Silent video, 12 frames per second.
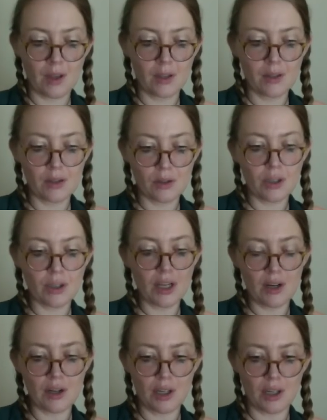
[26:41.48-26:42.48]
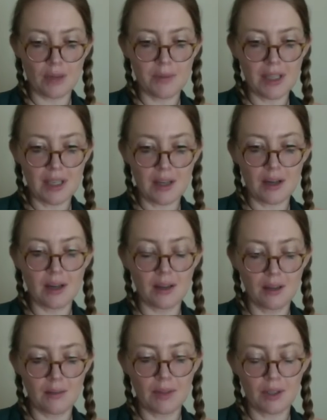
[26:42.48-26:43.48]
Sword energy comes here
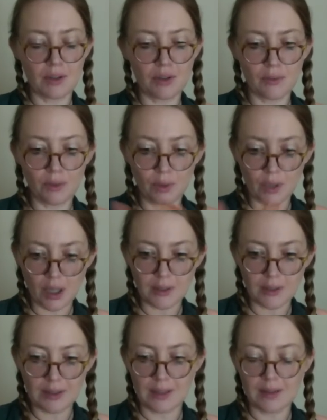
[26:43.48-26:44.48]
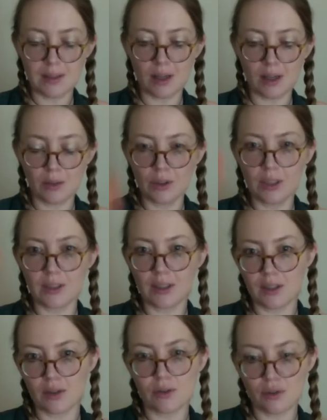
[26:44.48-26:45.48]
because you have to cut things out that
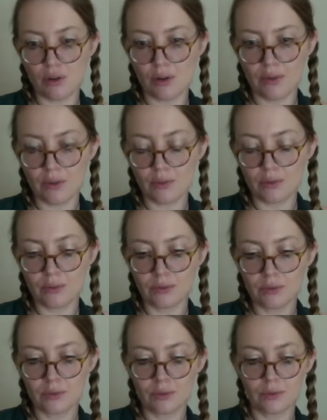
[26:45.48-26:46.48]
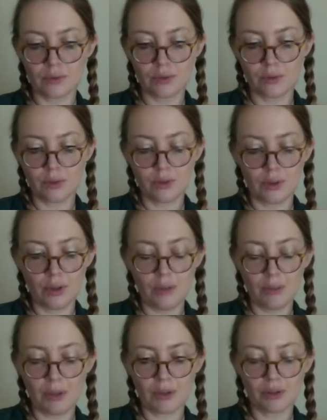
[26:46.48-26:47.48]
doesn't serve you.
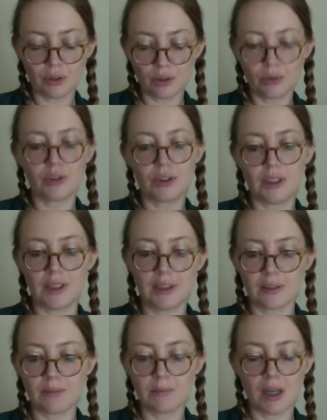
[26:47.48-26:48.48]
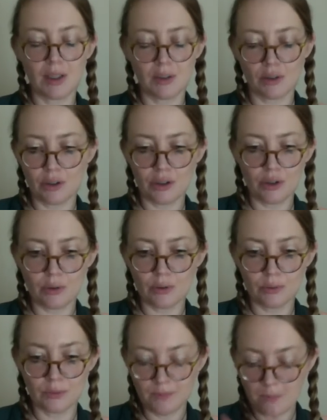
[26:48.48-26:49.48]
Because those things might hurt you
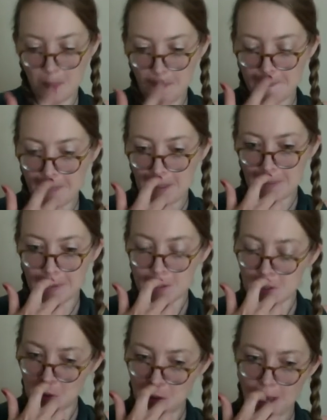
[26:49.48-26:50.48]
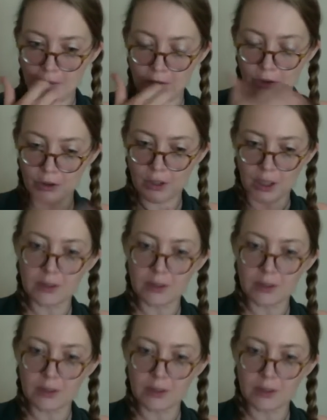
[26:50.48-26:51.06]
because you have not